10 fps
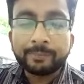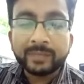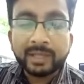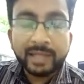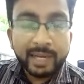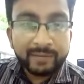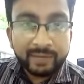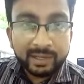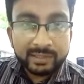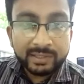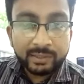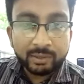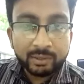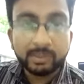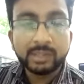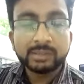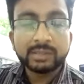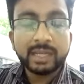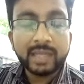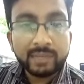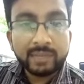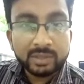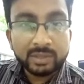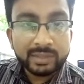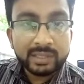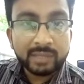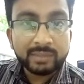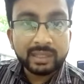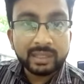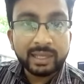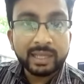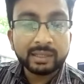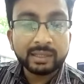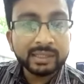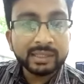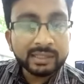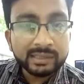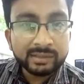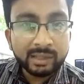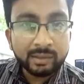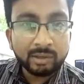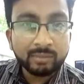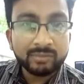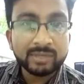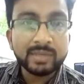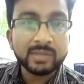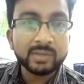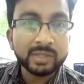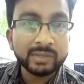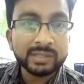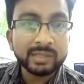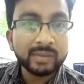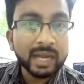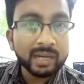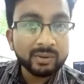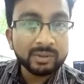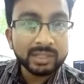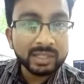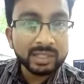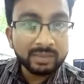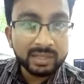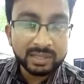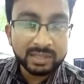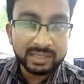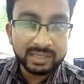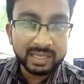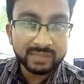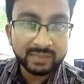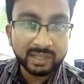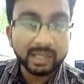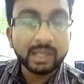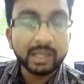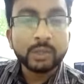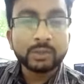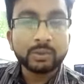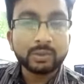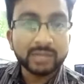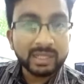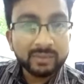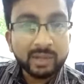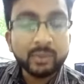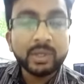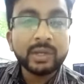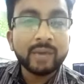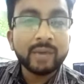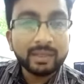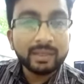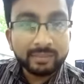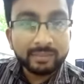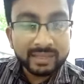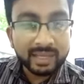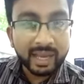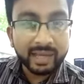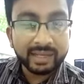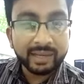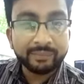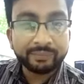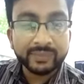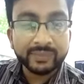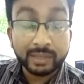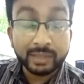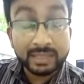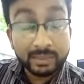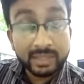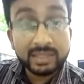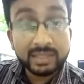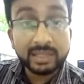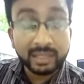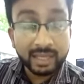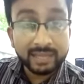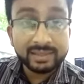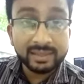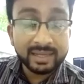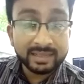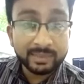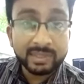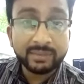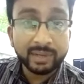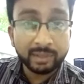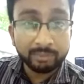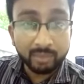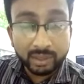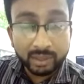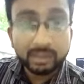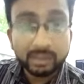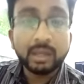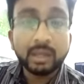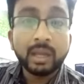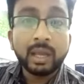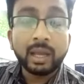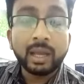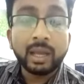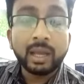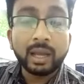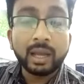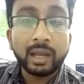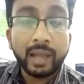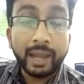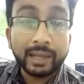Klinefelter syndrome. It can be associated with something like Turner syndrome, which may associate with some gynecological emergencies as well. So that's why you need to have that basic idea. Examination, again, general examination very important, and